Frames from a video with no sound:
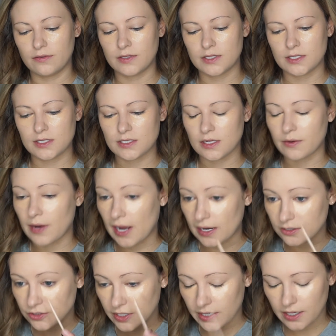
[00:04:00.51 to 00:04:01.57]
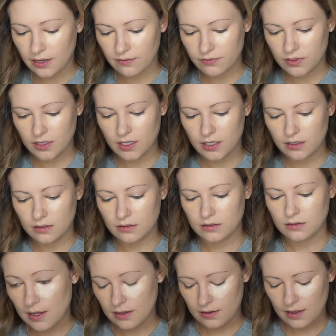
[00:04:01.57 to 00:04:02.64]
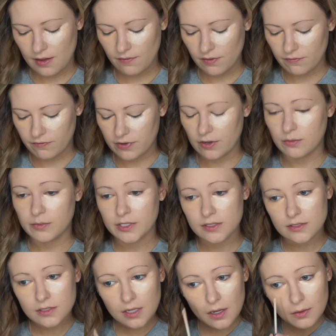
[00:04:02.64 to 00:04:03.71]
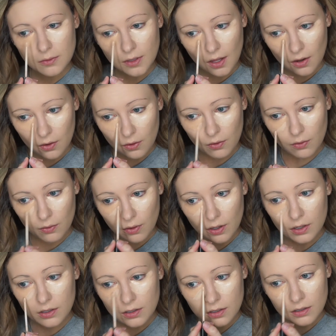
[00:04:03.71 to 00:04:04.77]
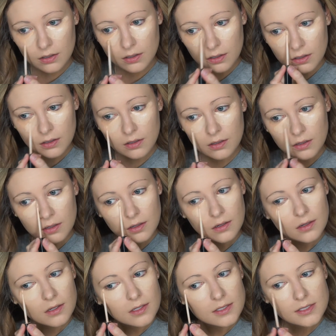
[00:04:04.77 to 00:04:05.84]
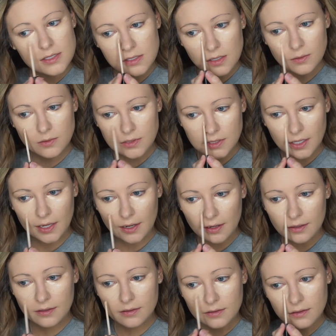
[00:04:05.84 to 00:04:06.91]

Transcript: because it's so hydrating, I feel like. I haven't filmed in so long. So sad.